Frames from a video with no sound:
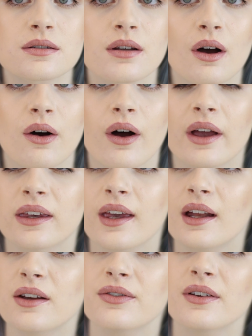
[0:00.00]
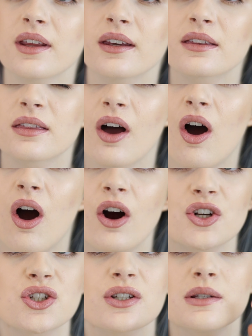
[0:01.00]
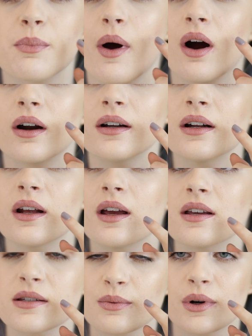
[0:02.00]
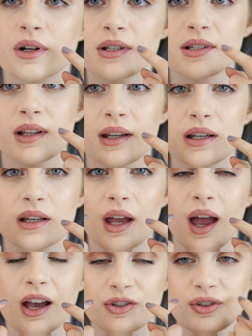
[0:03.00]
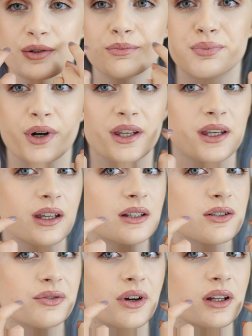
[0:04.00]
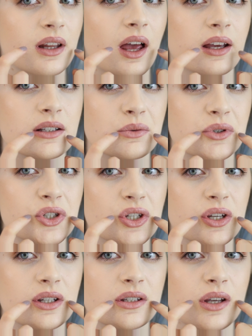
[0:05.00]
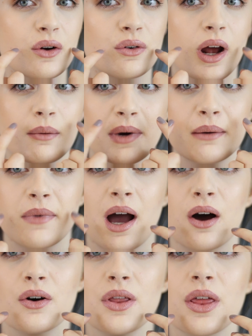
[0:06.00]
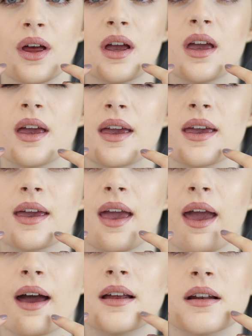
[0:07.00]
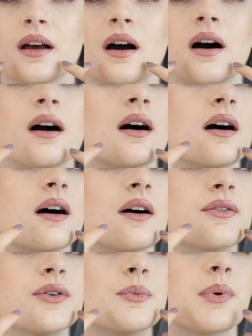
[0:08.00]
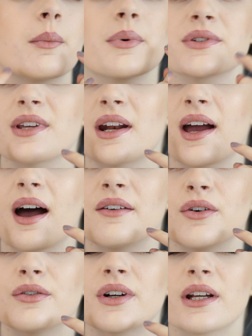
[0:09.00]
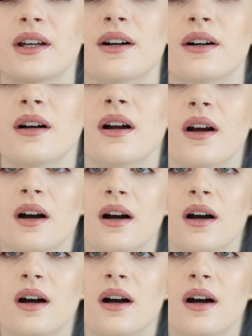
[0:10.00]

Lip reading: So again, I feel like the harshest part is where it's actually breaking into fine lines, which is around my mouth and a few pimples that I have over here.